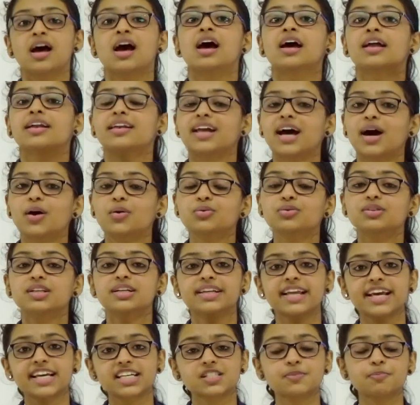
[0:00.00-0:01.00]
Now the
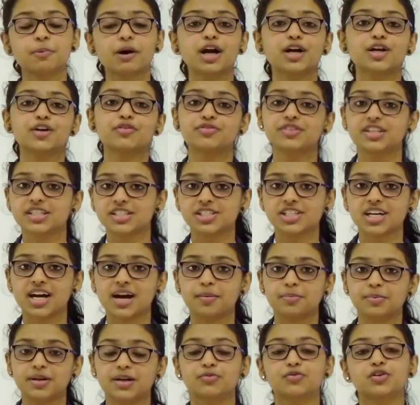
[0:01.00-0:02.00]
next part of this
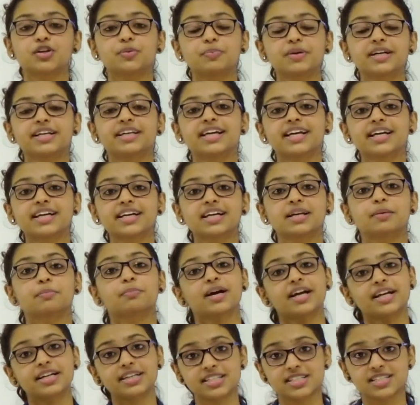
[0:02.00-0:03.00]
chapter would be taken
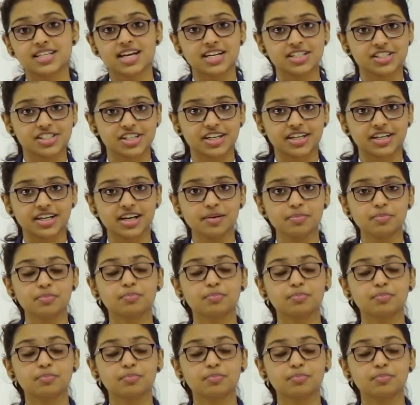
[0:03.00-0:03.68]
by Tissa Jacob,